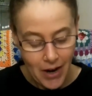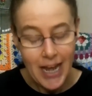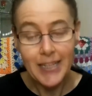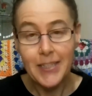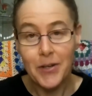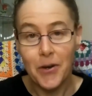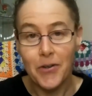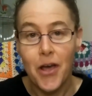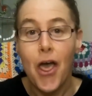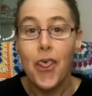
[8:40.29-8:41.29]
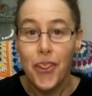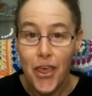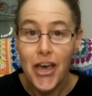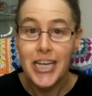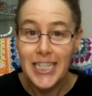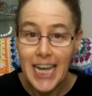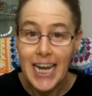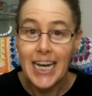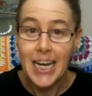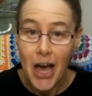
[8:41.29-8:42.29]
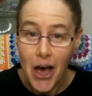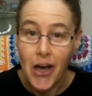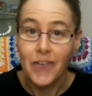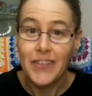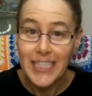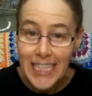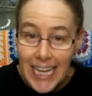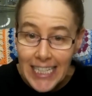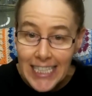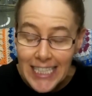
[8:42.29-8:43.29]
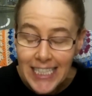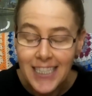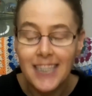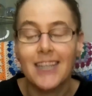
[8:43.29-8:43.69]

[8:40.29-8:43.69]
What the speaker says: I ended on 13 and a half sins.